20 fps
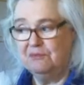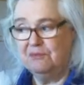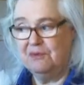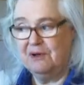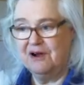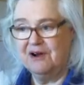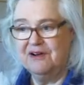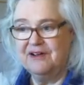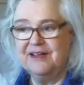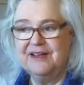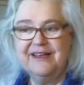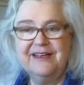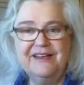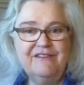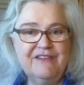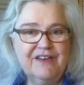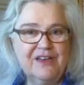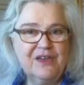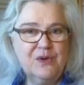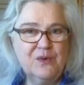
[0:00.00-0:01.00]
our
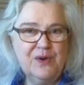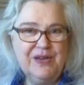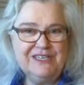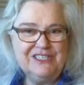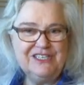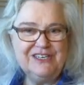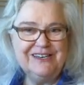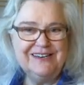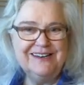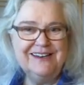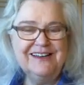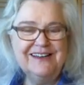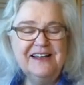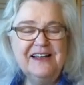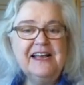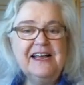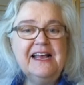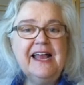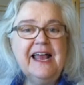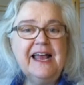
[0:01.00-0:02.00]
evaluation,
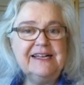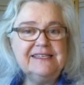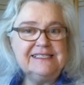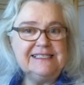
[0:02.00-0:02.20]
and